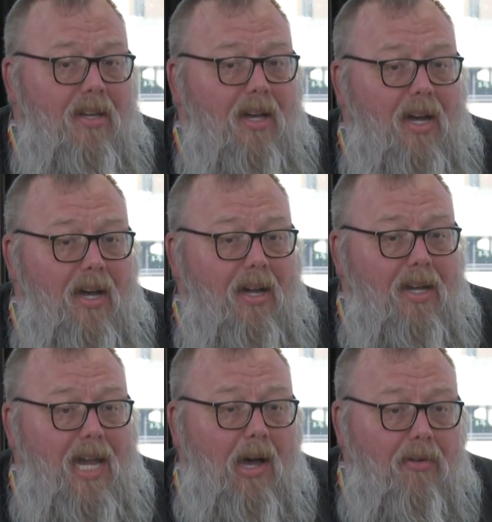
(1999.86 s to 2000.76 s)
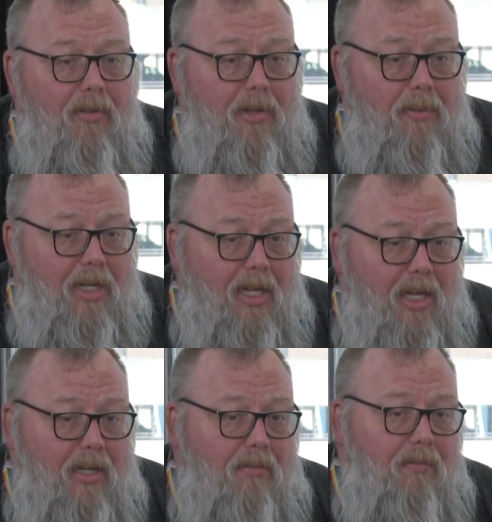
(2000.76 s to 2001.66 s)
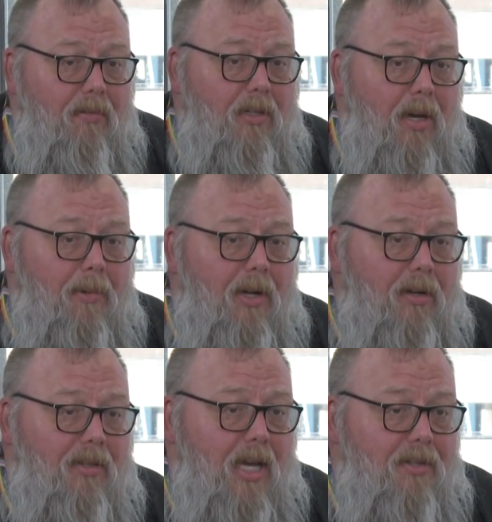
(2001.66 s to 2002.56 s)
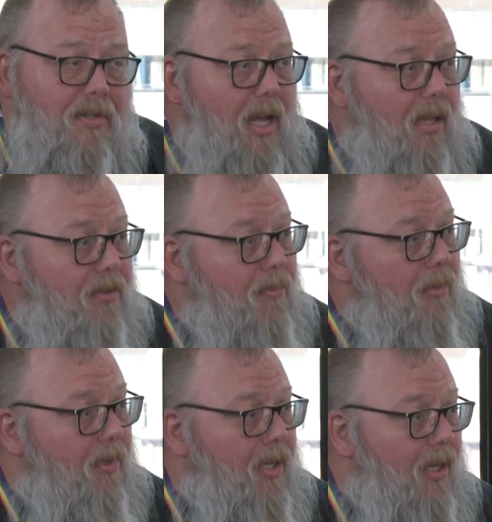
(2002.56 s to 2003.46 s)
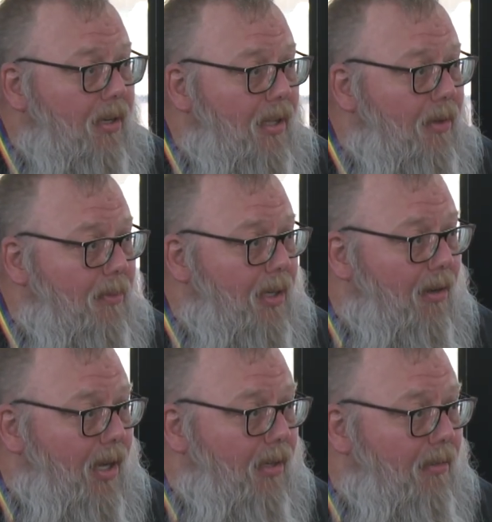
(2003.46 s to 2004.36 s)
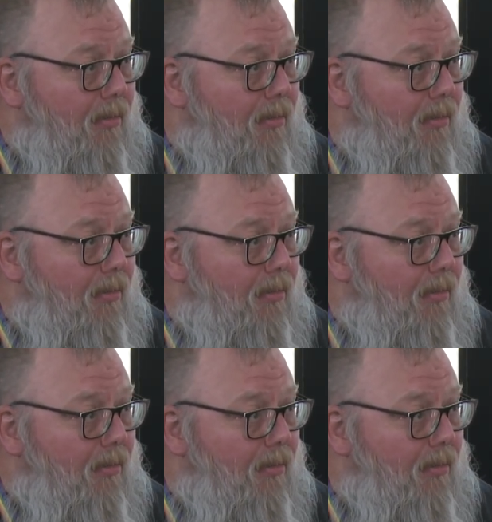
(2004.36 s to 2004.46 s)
Now, if only we could get a couple $100,000 more a year, that would be great.